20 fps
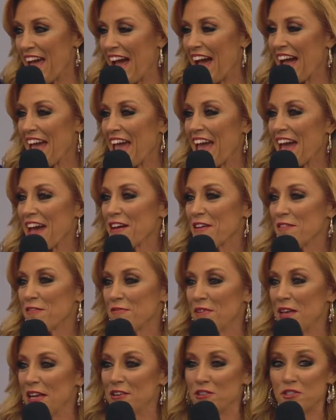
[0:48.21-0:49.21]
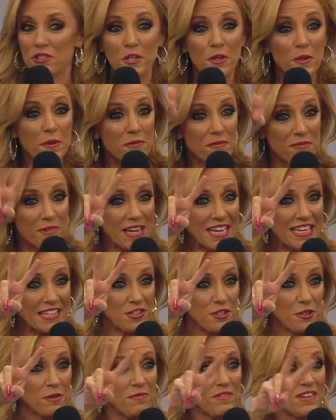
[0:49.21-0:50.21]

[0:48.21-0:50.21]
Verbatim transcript: I have two friends who've